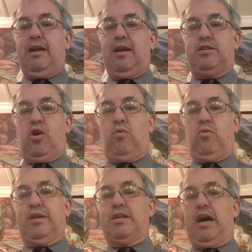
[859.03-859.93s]
So
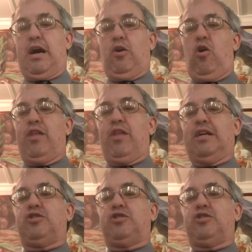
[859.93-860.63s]
it's not all that